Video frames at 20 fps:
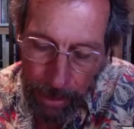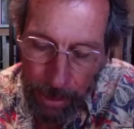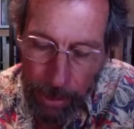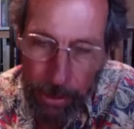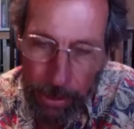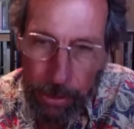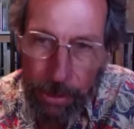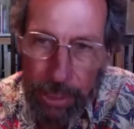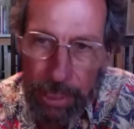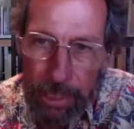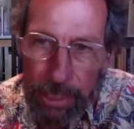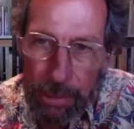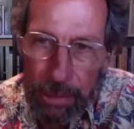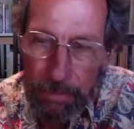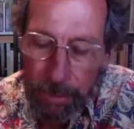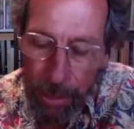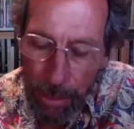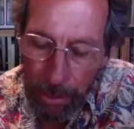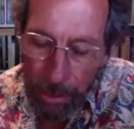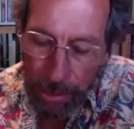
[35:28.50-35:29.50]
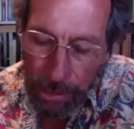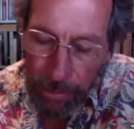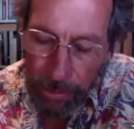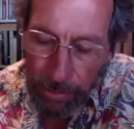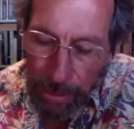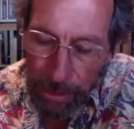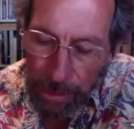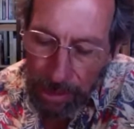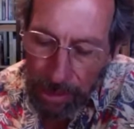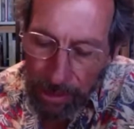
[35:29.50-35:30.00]
Learning to polish
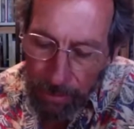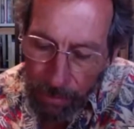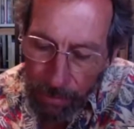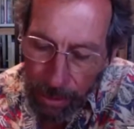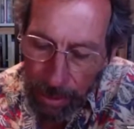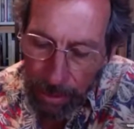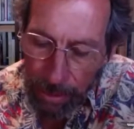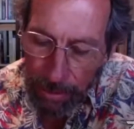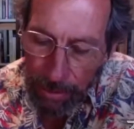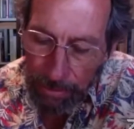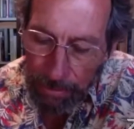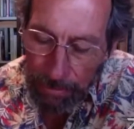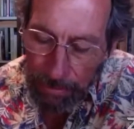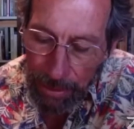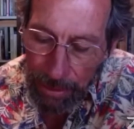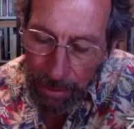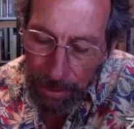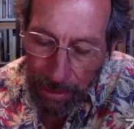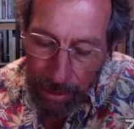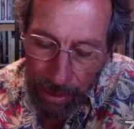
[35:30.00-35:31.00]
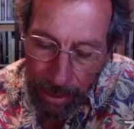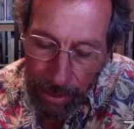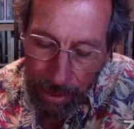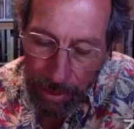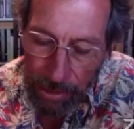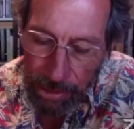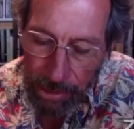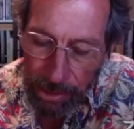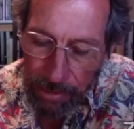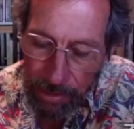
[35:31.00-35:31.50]
razor wire,
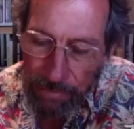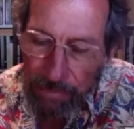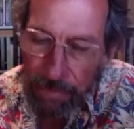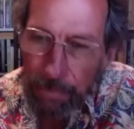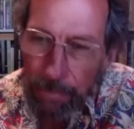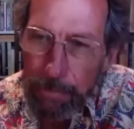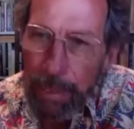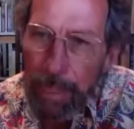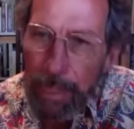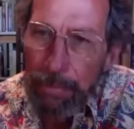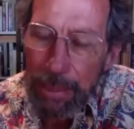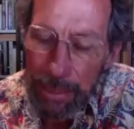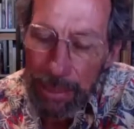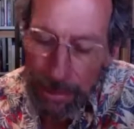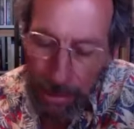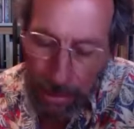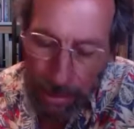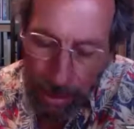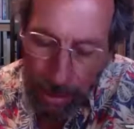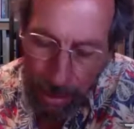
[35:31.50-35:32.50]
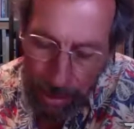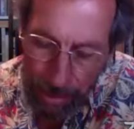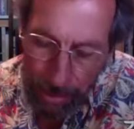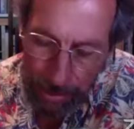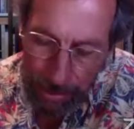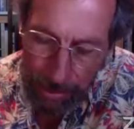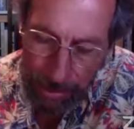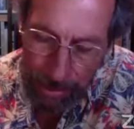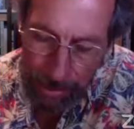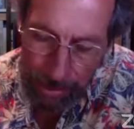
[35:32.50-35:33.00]
elegy for Bobby
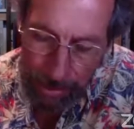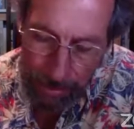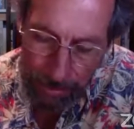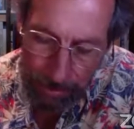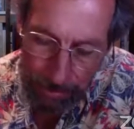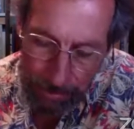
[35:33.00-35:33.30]
Gonzalez.